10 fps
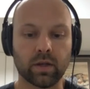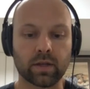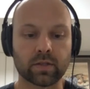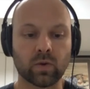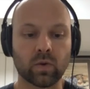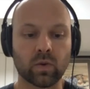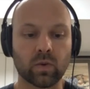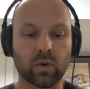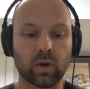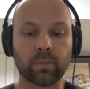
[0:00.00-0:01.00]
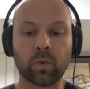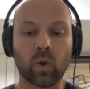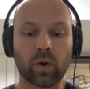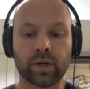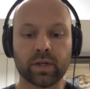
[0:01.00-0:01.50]
so
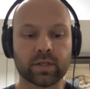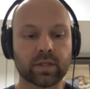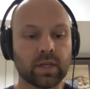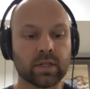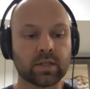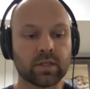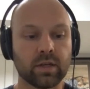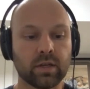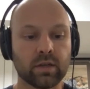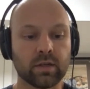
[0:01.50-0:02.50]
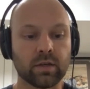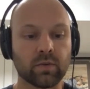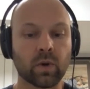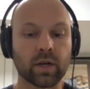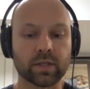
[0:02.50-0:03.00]
important is to
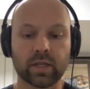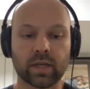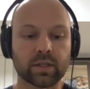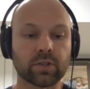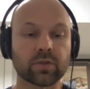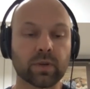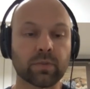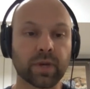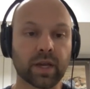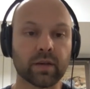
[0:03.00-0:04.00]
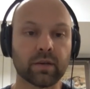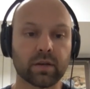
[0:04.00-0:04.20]
one is like to dream big.